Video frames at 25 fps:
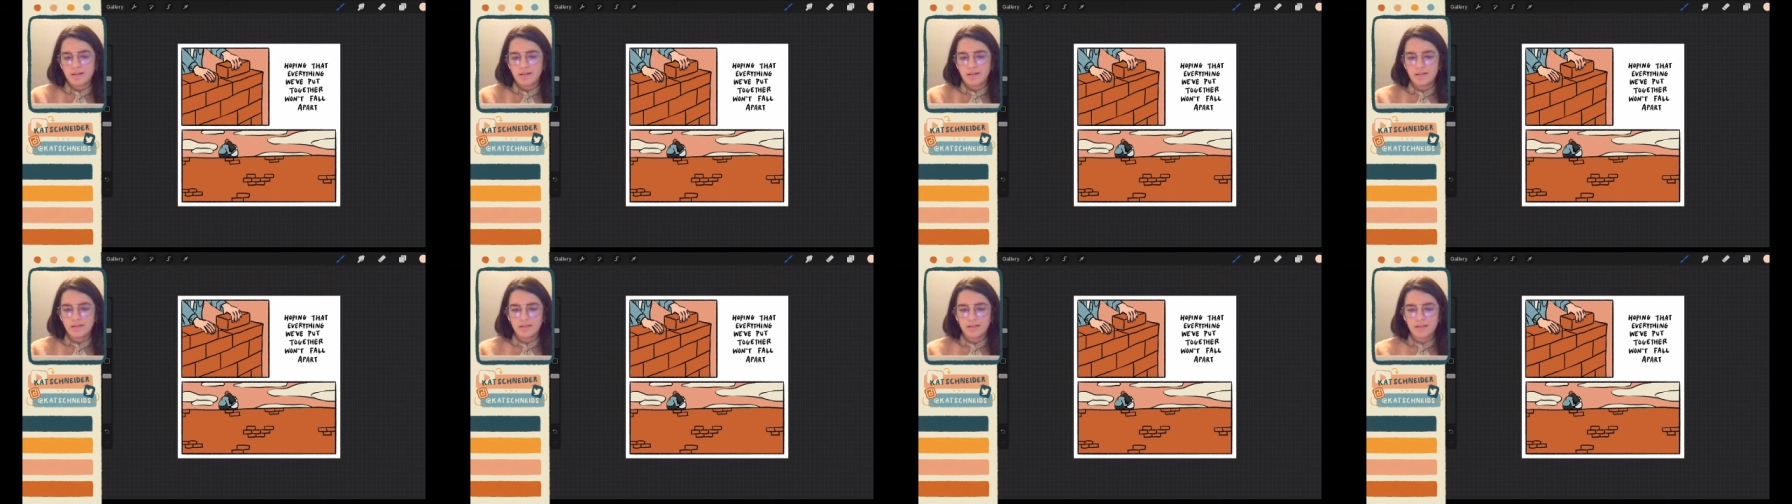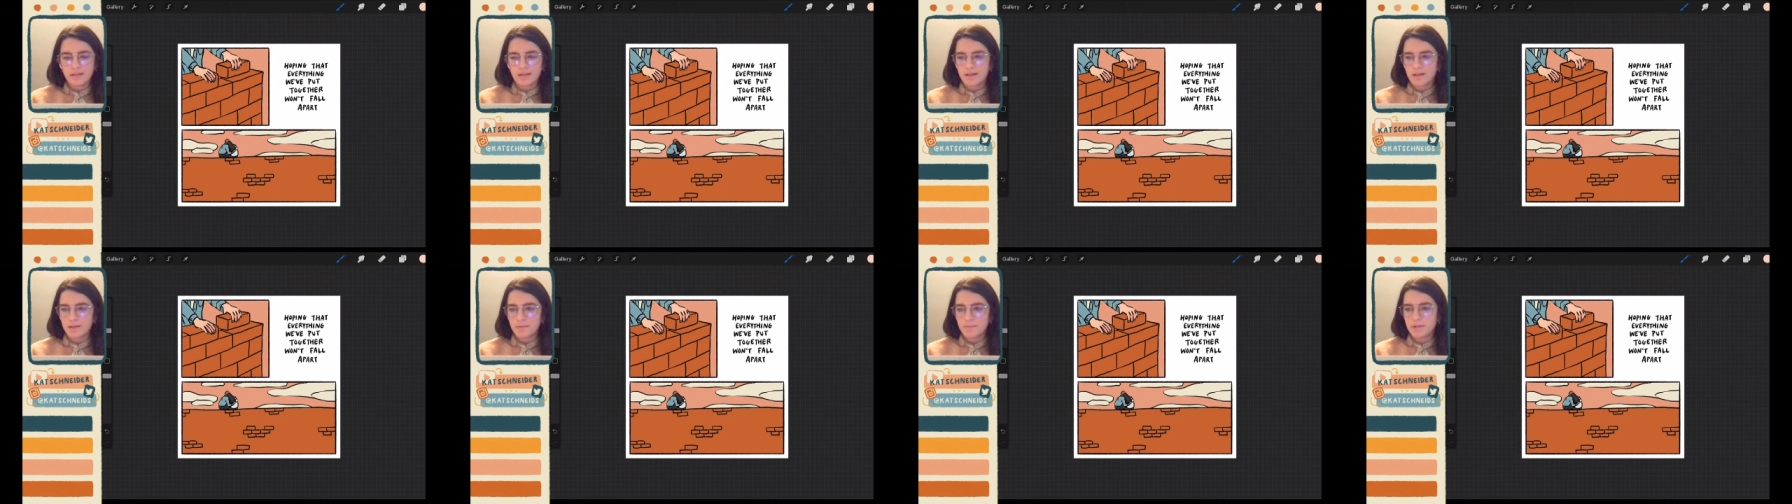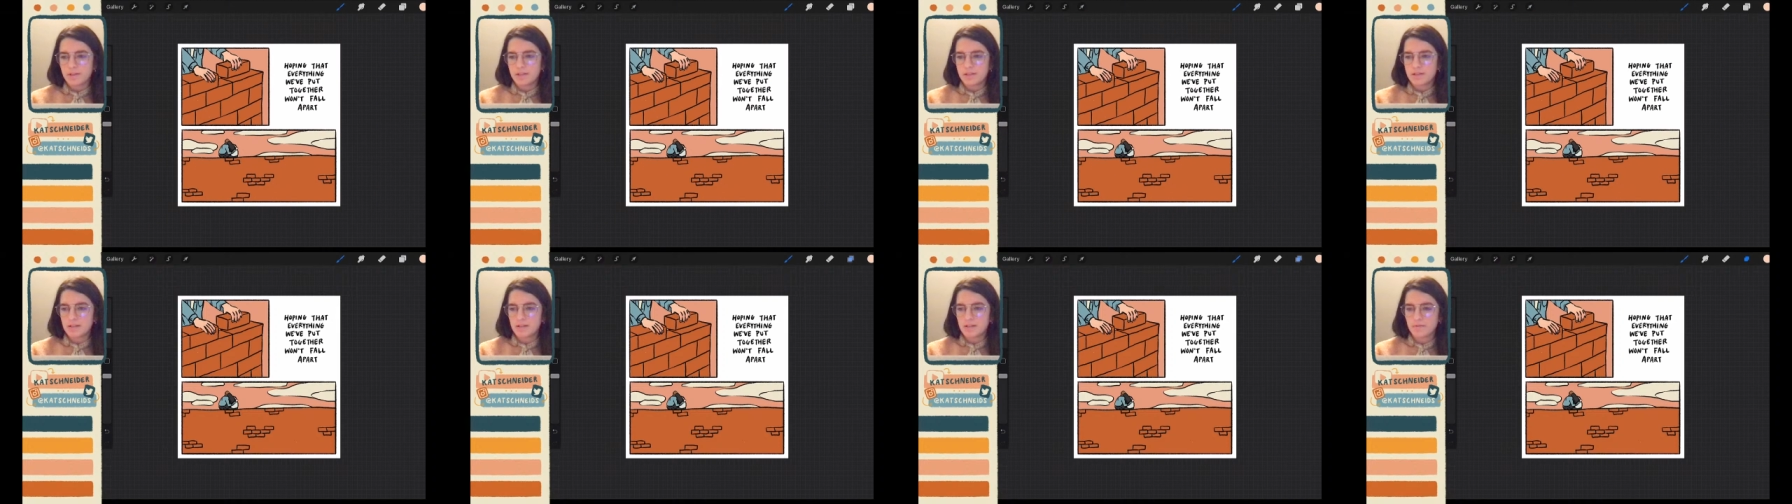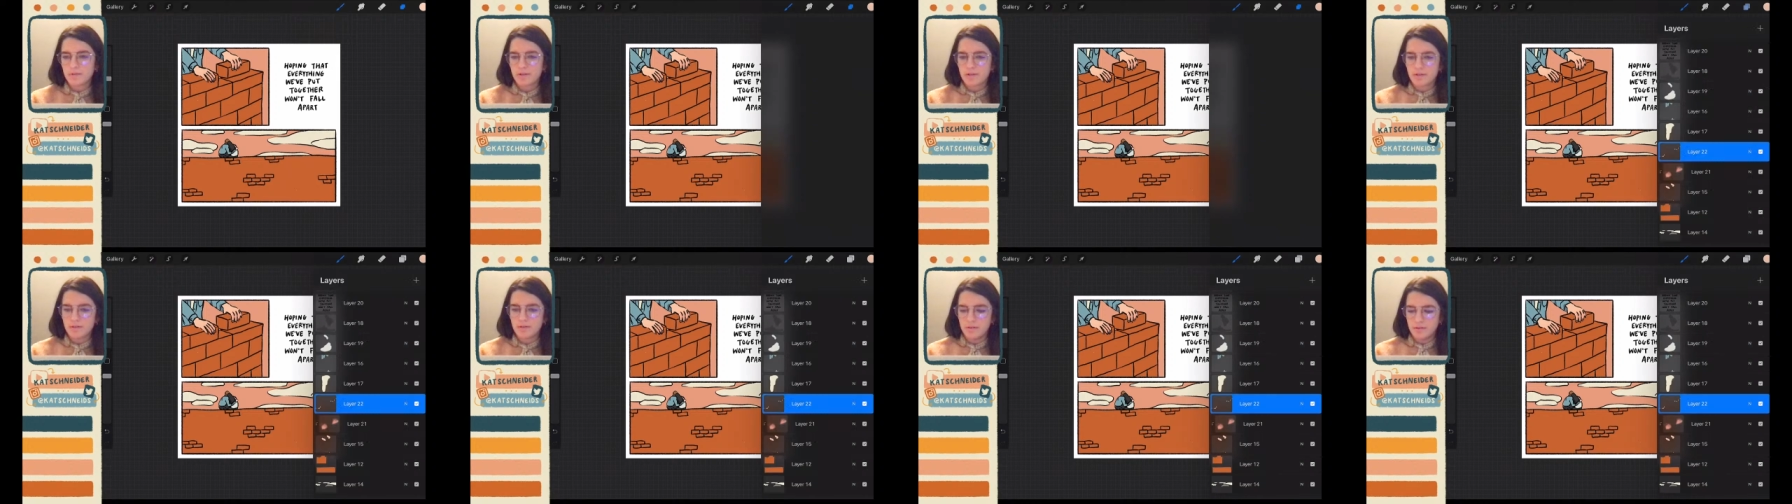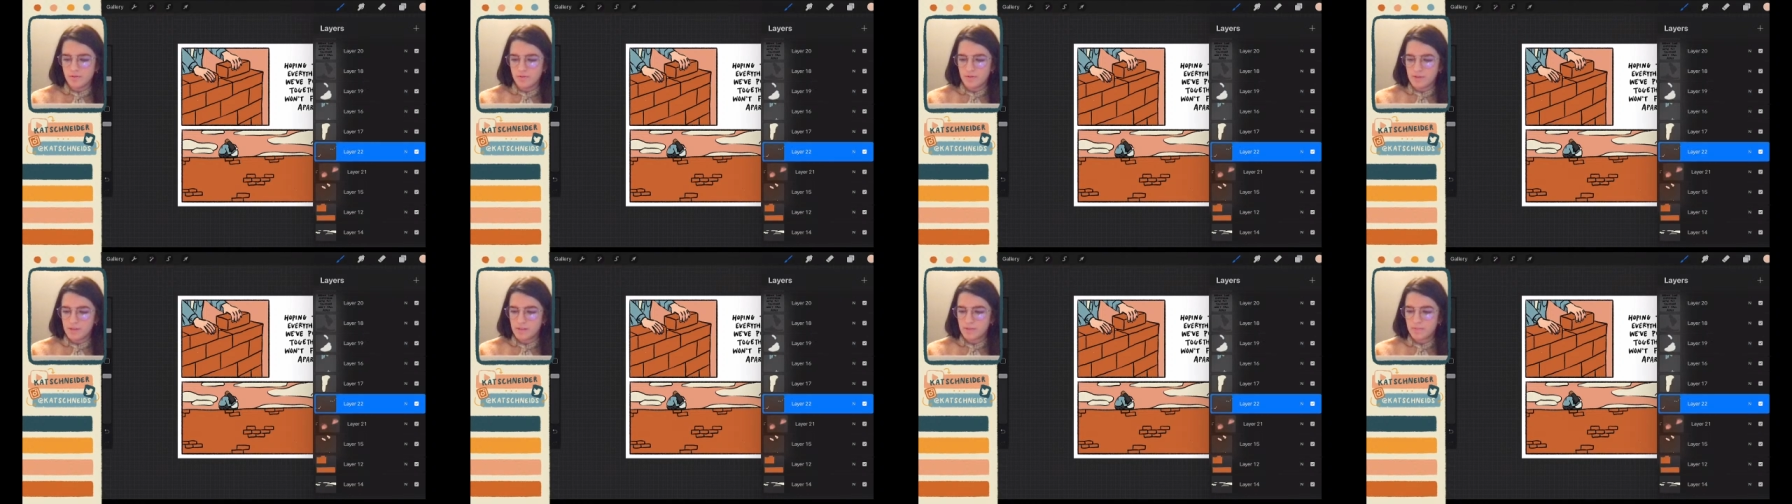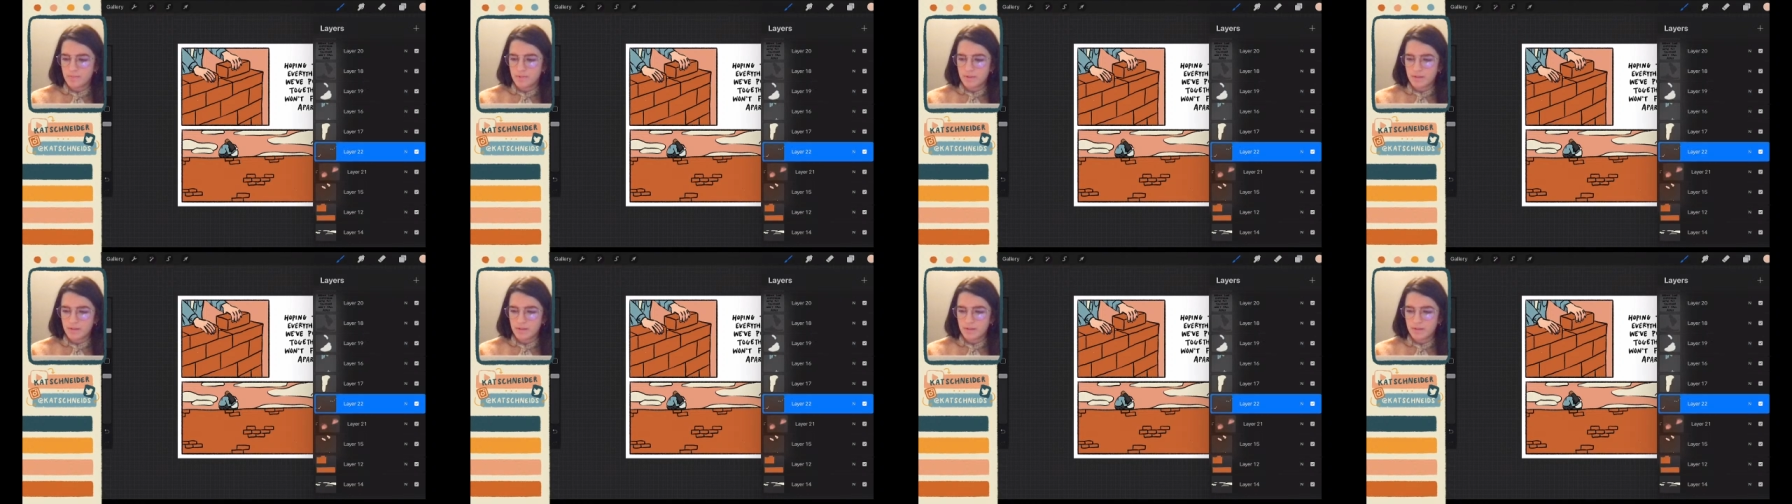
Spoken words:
Not like anybody's ever gonna notice,